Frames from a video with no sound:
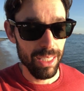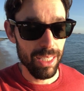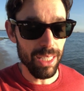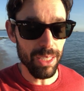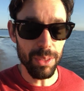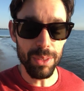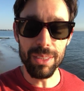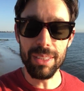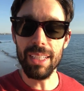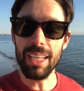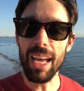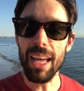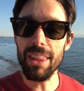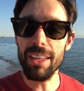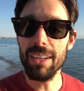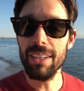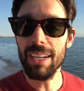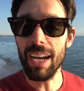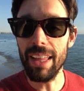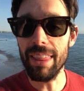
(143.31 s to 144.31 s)
So
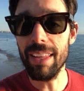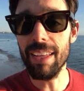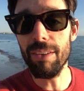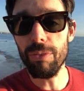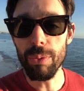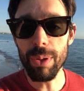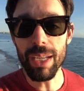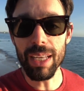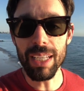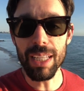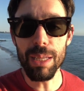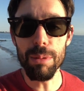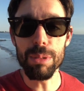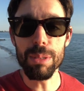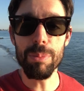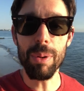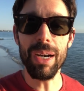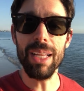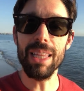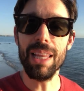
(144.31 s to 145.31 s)
together, I think if we can keep
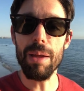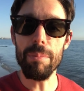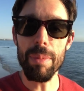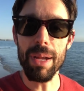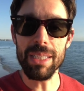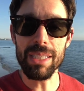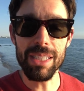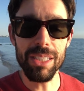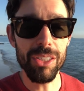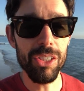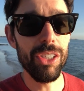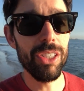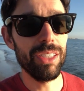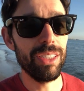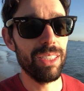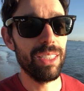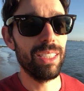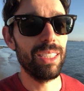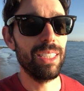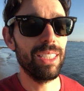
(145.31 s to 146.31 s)
spreading that message,
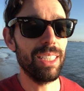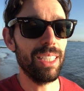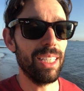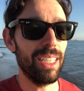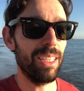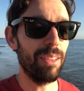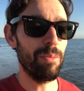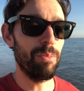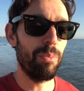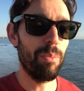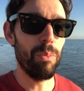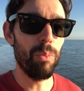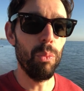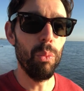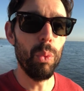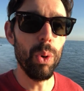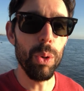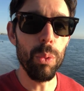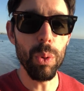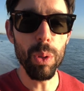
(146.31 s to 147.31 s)
uh,
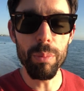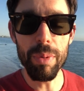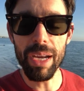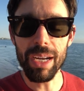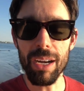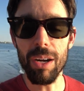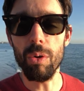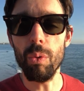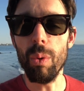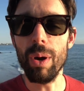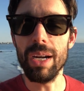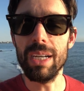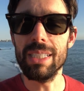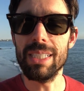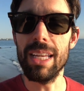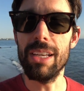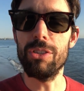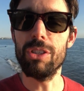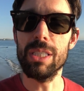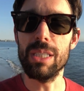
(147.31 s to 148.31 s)
we will make our
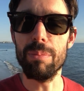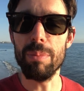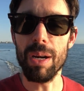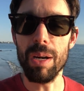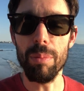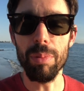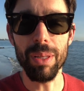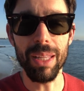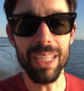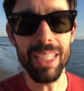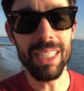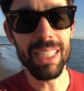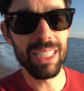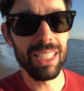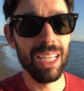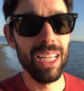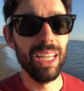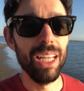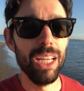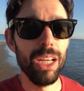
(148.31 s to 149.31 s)
organizations a better
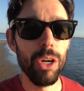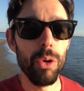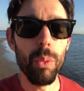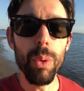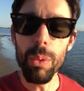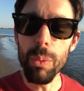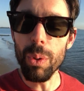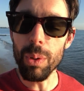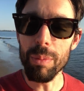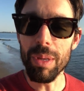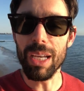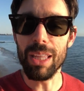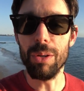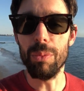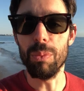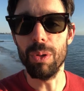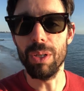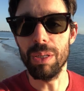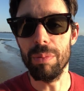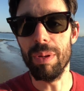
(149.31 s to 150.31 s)
place. We will make the
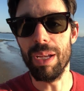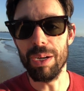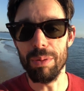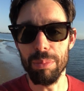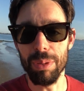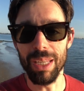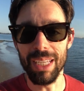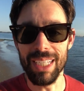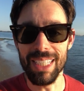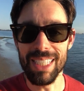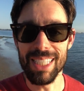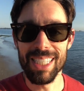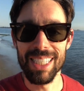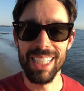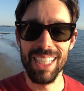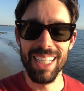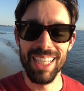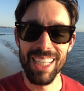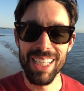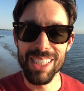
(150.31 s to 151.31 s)
world a better place.
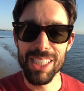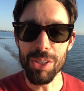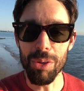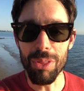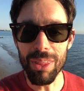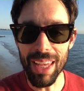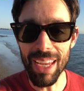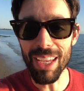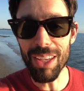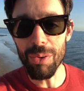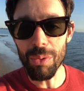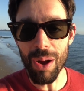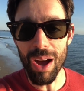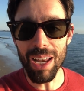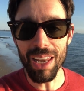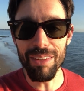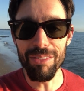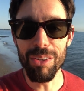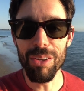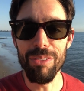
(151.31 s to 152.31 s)
So thank you
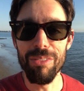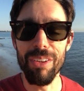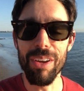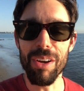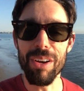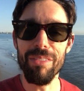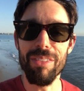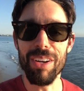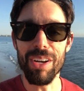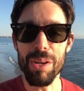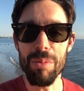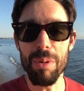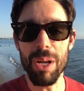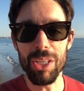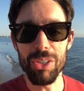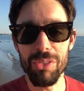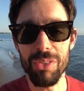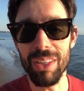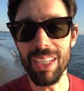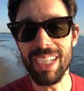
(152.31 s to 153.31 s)
all of you very, very
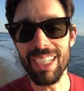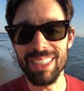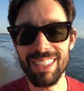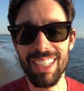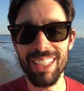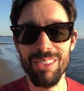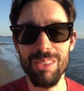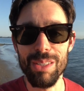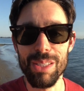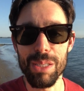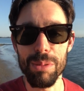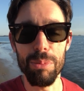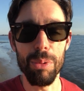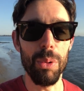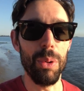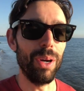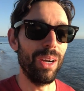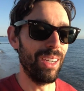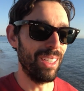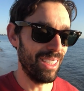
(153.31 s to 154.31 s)
much for the continued
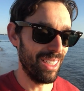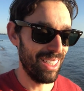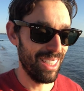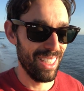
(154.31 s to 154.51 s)
support.